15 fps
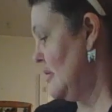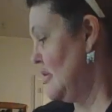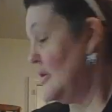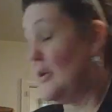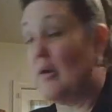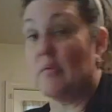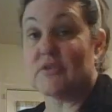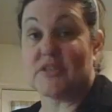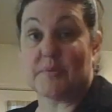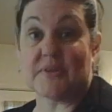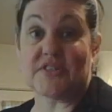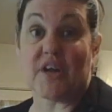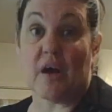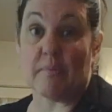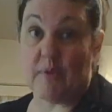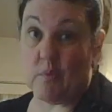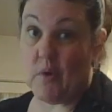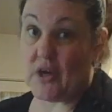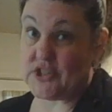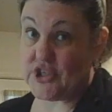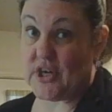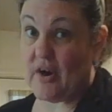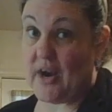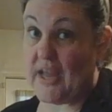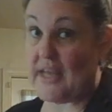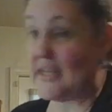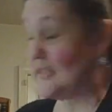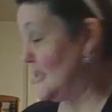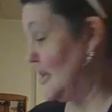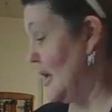You know, we're supposed to all be washing our
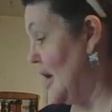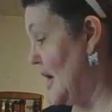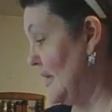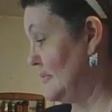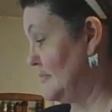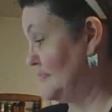hands a lot.